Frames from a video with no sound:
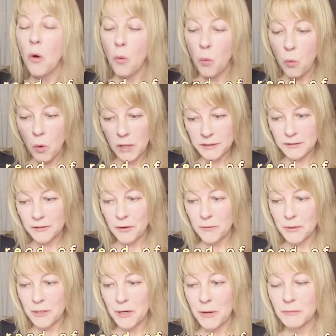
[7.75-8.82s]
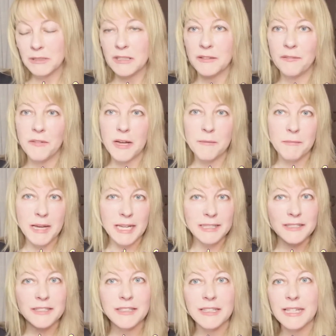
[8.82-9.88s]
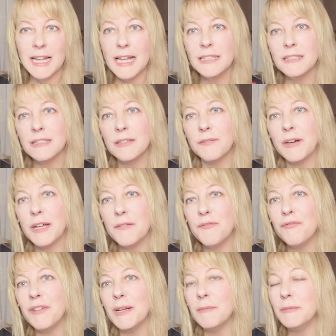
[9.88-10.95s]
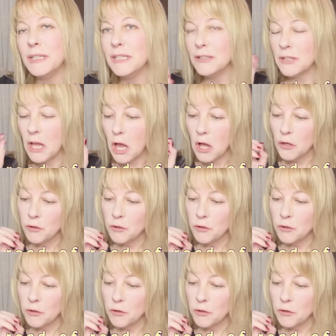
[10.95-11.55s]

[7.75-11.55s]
what's going on with the Divine Masculine and the Divine Feminine